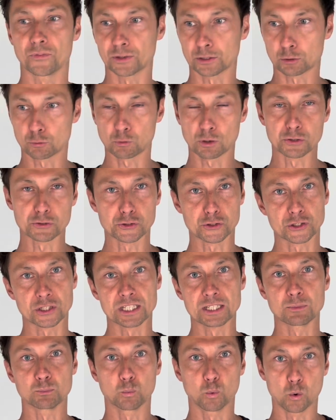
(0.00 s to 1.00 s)
the
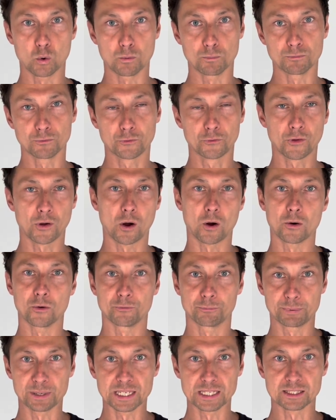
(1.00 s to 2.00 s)
crunchy warmth of
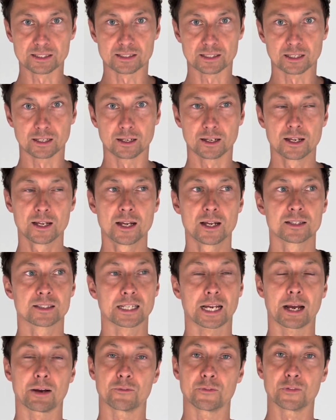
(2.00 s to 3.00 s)
pizza to
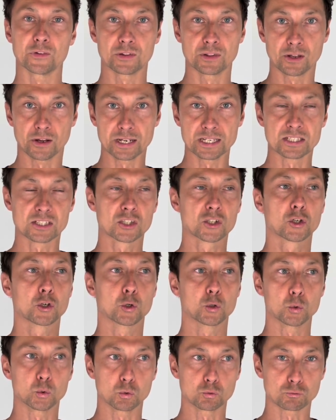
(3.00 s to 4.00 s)
have the nice,
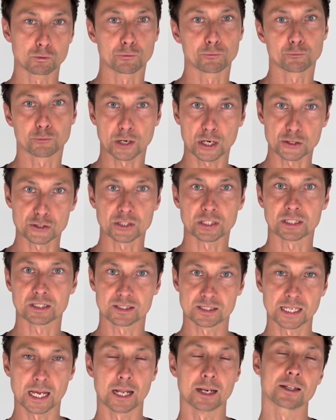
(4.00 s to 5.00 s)
cool, refreshing
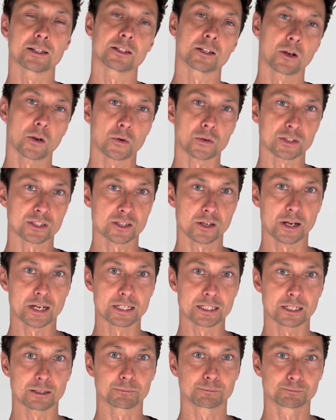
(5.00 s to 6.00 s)
salad alongside
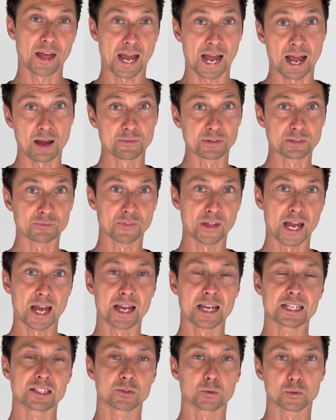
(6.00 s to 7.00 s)
it. Having that
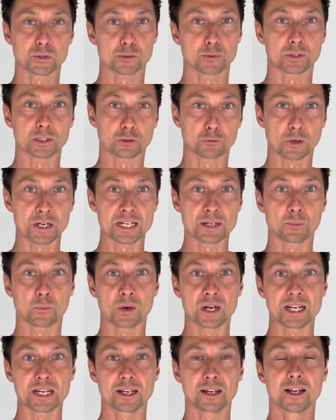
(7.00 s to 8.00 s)
is also a great
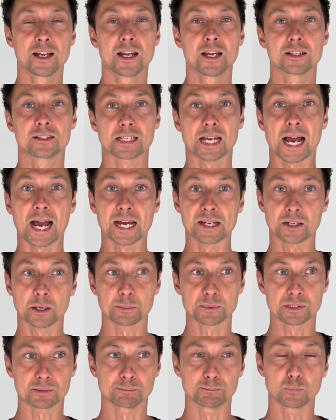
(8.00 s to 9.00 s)
way to add up
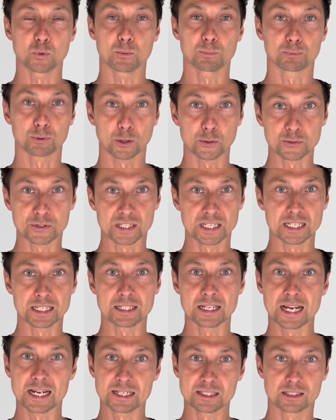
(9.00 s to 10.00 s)
some more protein
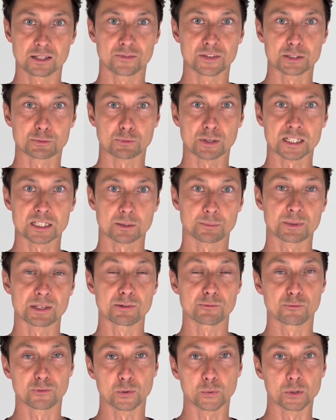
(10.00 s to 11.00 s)
into this recipe and
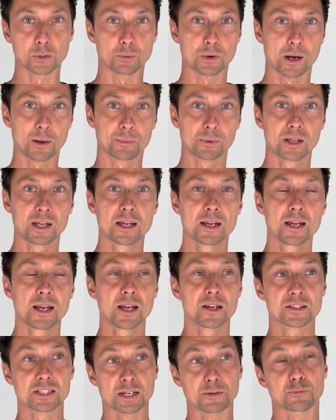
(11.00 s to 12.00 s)
fill you up.
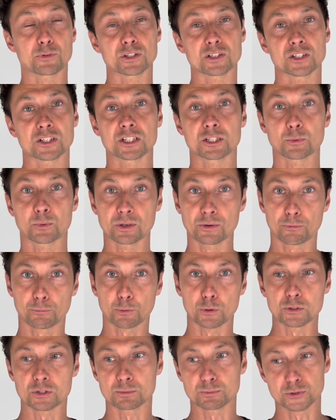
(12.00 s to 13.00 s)
Say, for instance, you want to throw
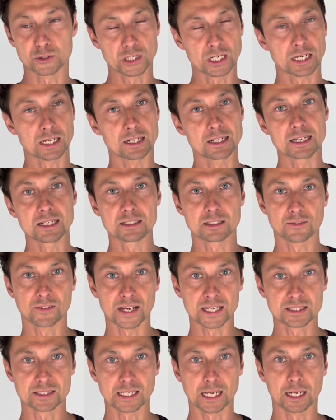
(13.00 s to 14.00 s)
some chicken into that
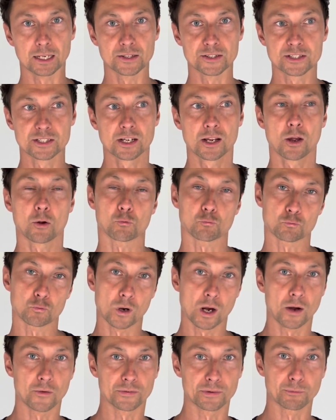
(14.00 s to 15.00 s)
salad
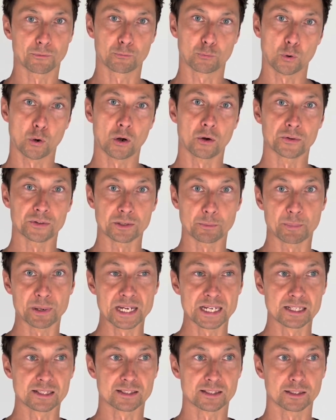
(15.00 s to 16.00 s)
rather than throw it on the
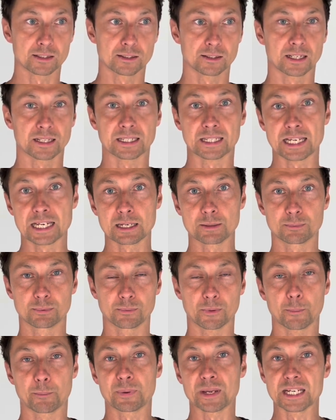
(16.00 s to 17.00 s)
pizza and keep the
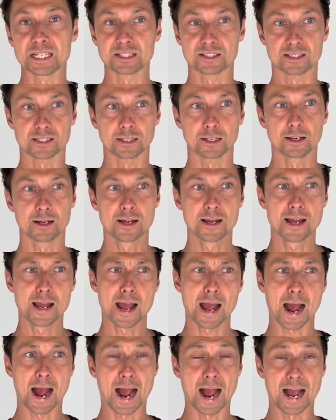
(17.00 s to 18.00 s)
pizza
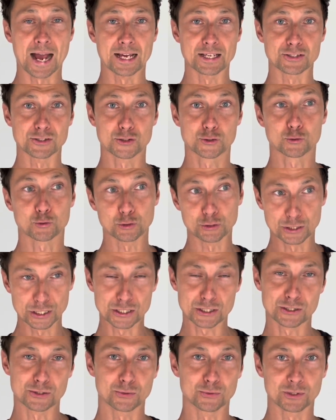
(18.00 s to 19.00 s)
as
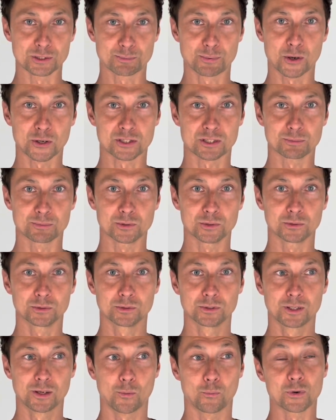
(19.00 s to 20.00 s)
traditional as possible,
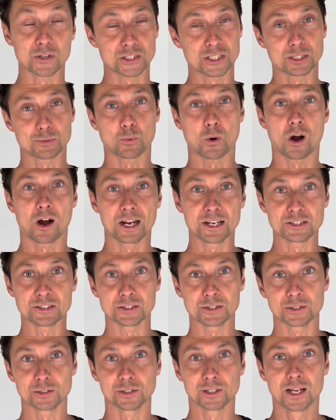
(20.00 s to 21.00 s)
which is what I
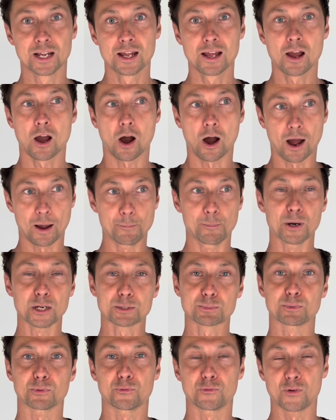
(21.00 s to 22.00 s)
do. I much
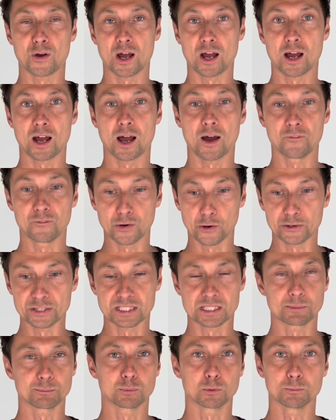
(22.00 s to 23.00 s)
prefer a very
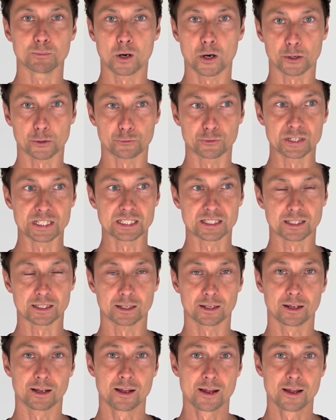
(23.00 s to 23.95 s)
simple margherita,